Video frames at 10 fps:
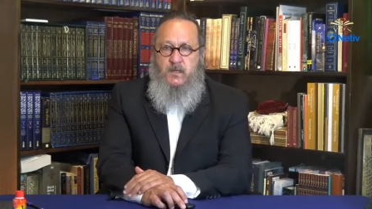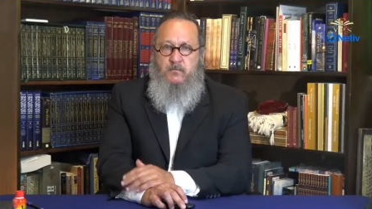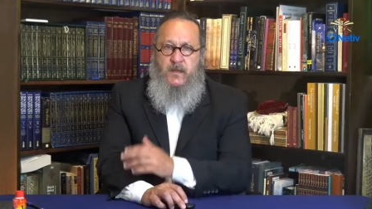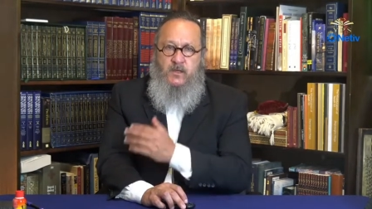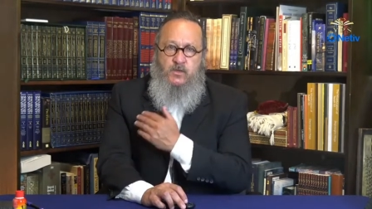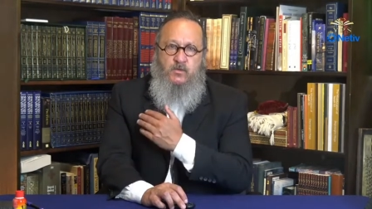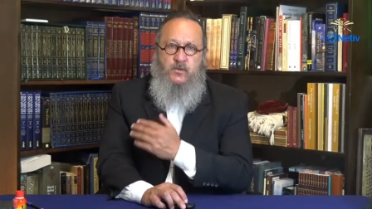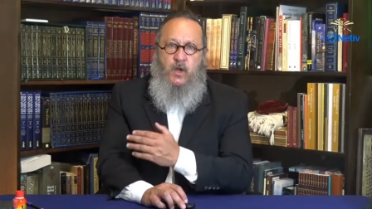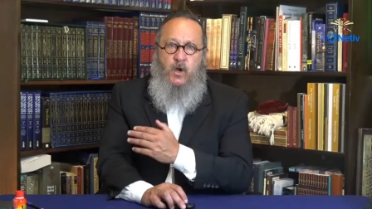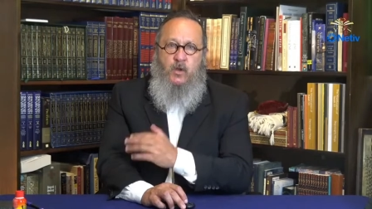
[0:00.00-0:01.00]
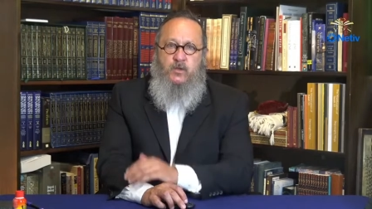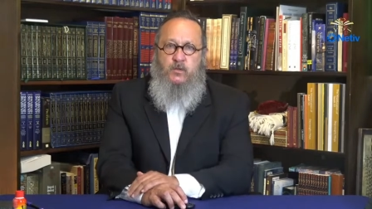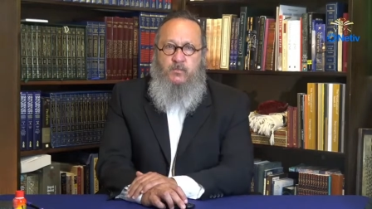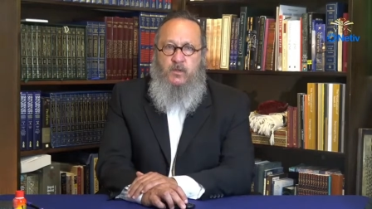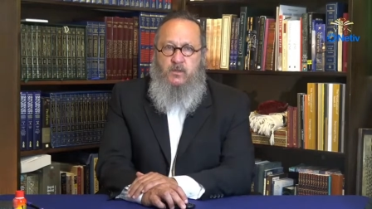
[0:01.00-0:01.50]
Make sure that all of your
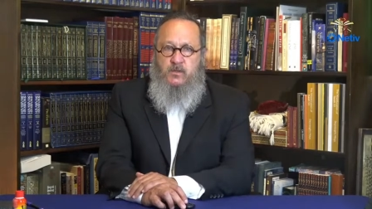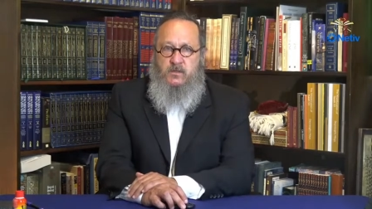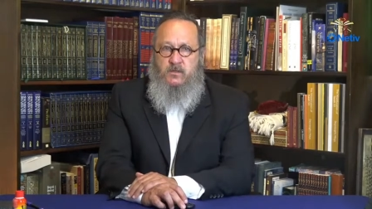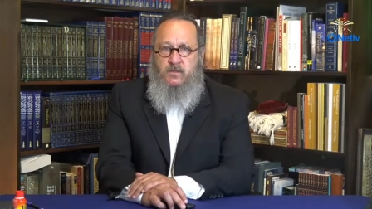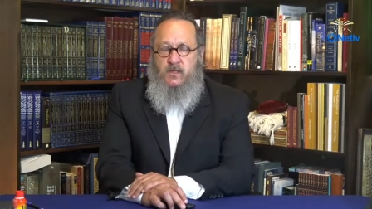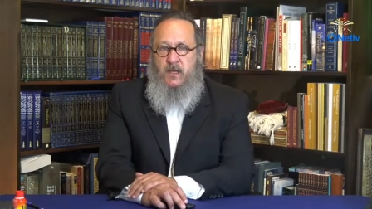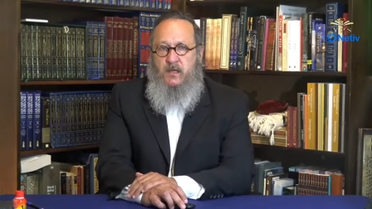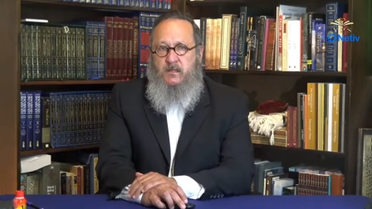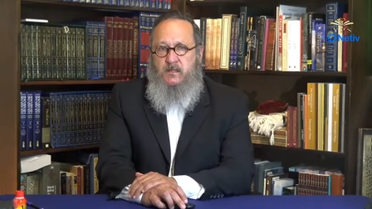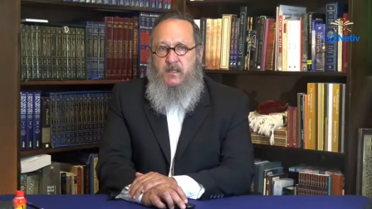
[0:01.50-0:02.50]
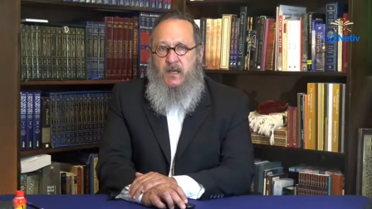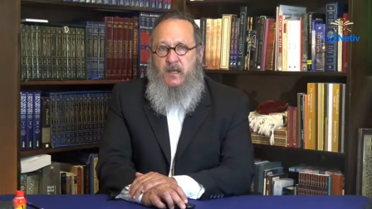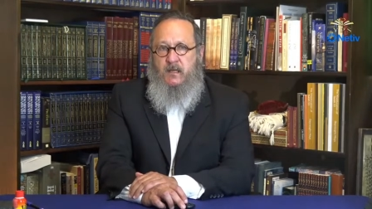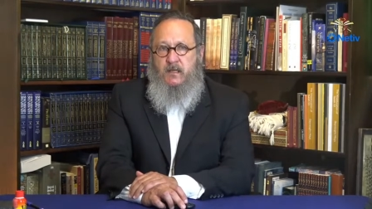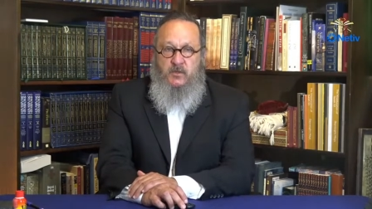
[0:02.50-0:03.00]
books stay
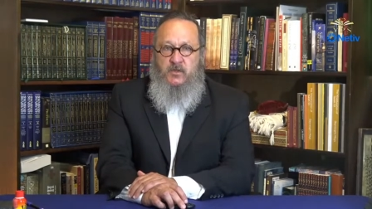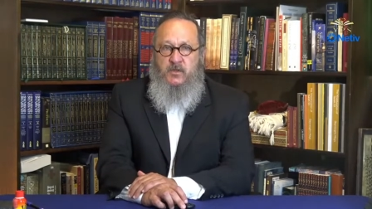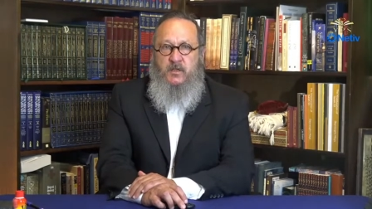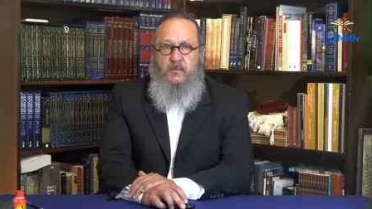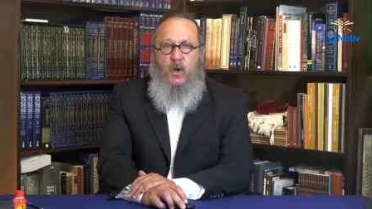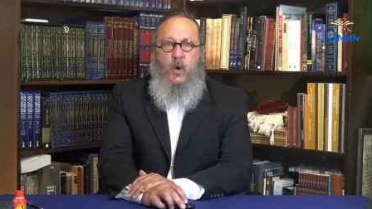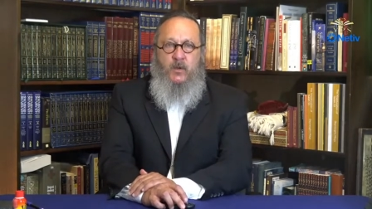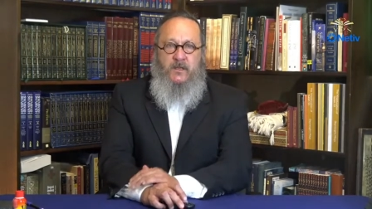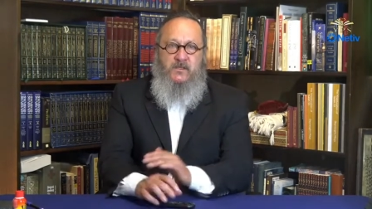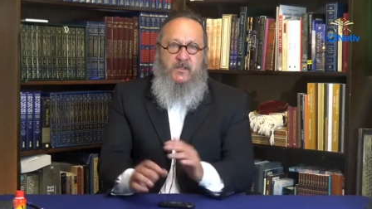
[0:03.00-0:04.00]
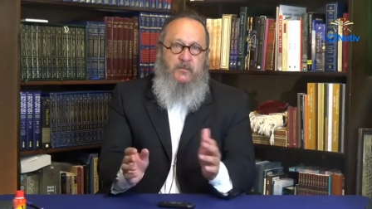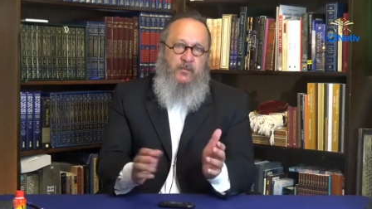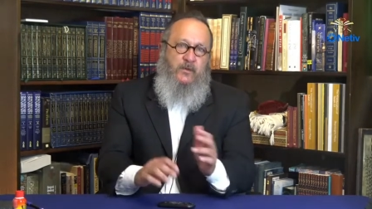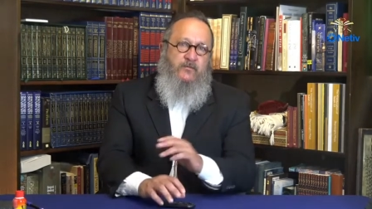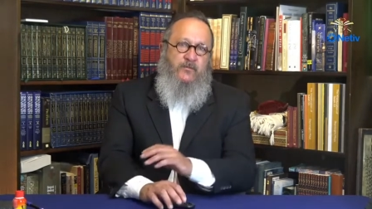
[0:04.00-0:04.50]
the Shem wholly
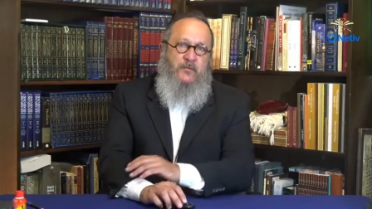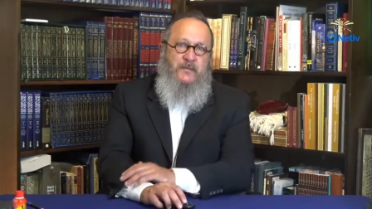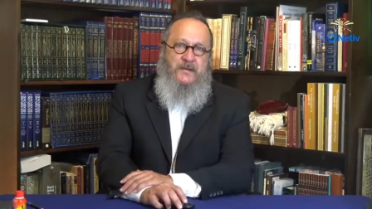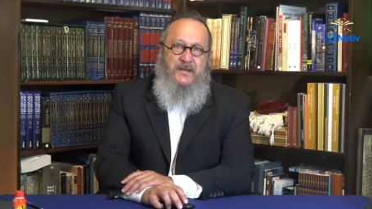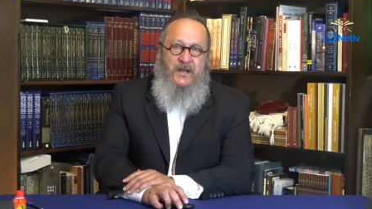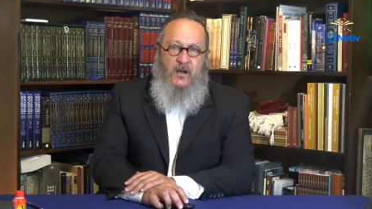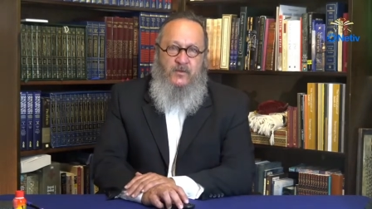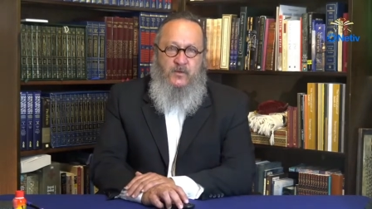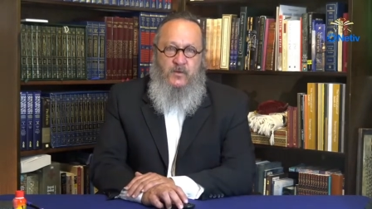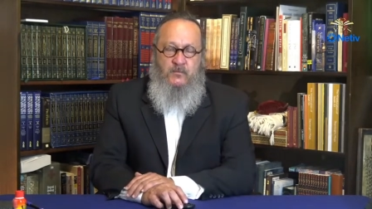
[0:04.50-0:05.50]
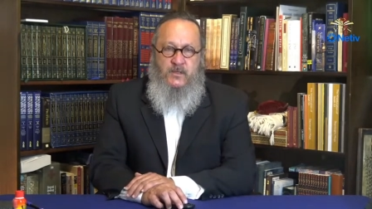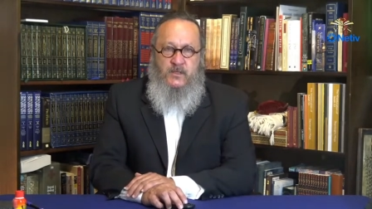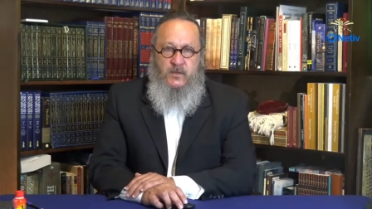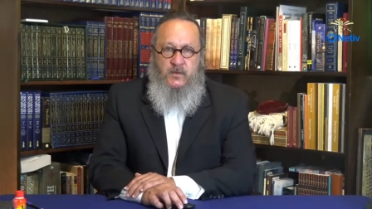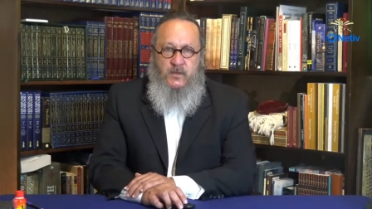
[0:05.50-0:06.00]
separate from other
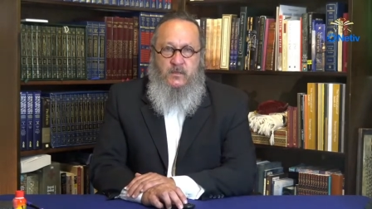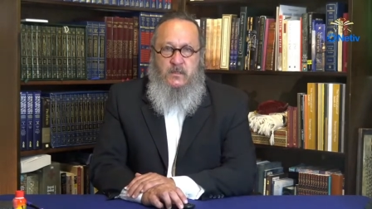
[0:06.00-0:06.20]
material.